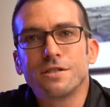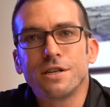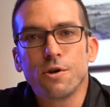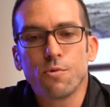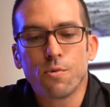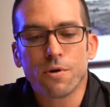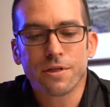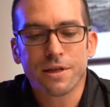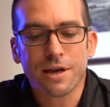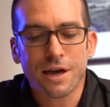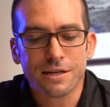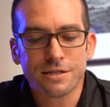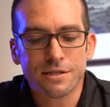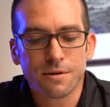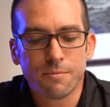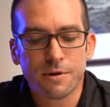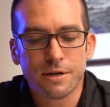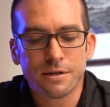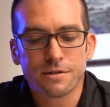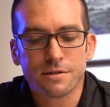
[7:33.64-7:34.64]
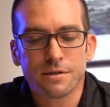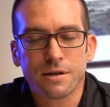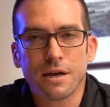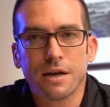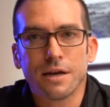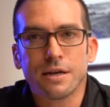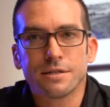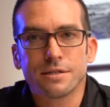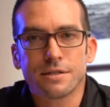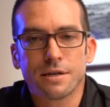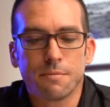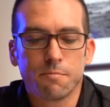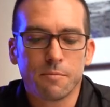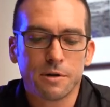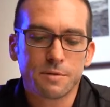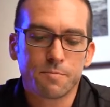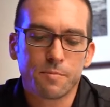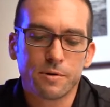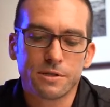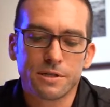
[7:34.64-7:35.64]
see with customers is a
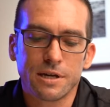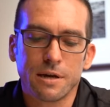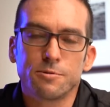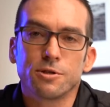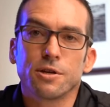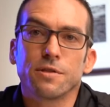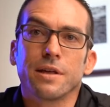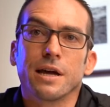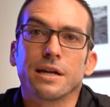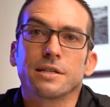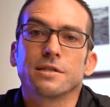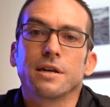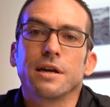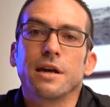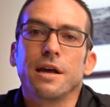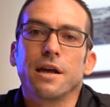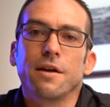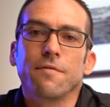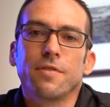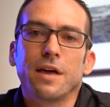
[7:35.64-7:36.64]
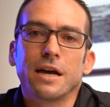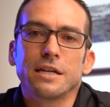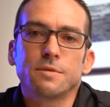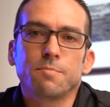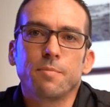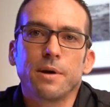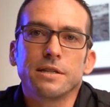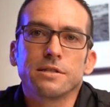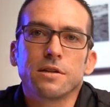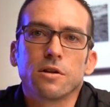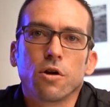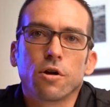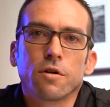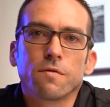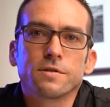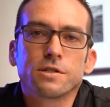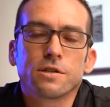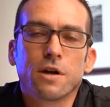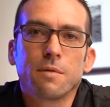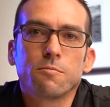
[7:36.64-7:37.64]
misperception that if they spend a lot
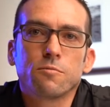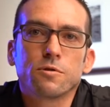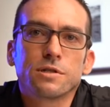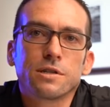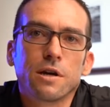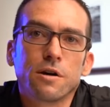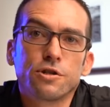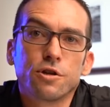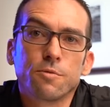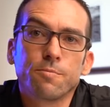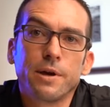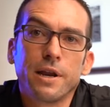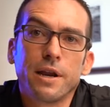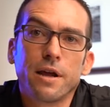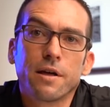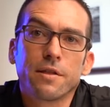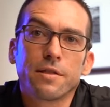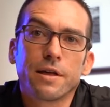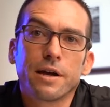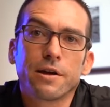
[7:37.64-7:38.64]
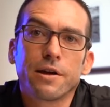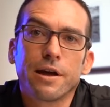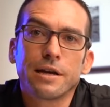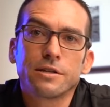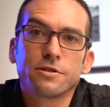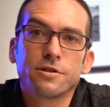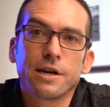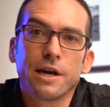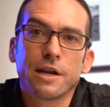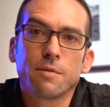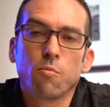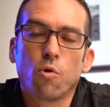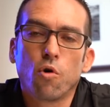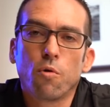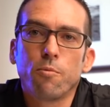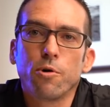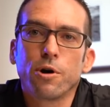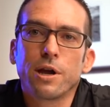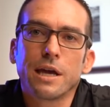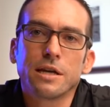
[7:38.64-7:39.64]
of time on social media, they're going to get more
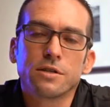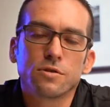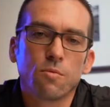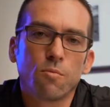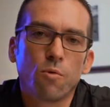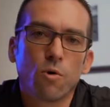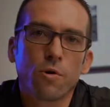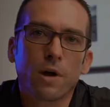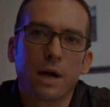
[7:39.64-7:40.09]
bookings or more